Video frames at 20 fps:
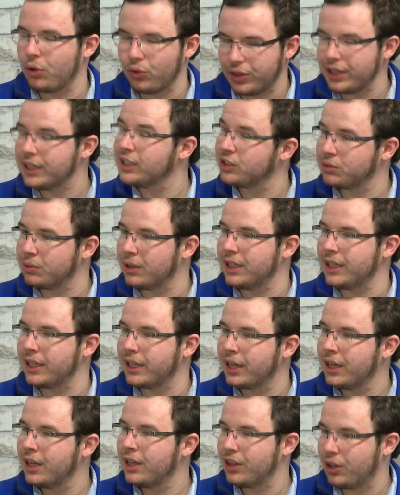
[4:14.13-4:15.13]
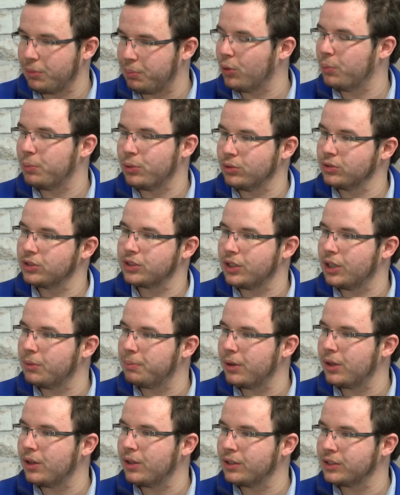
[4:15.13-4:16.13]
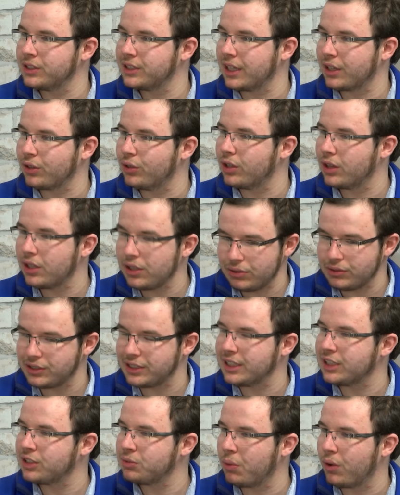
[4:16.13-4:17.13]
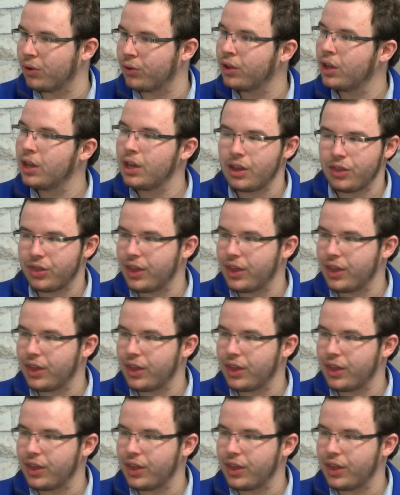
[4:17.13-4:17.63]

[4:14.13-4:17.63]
well, this week the bubble's going to burst, they're going to lose this one,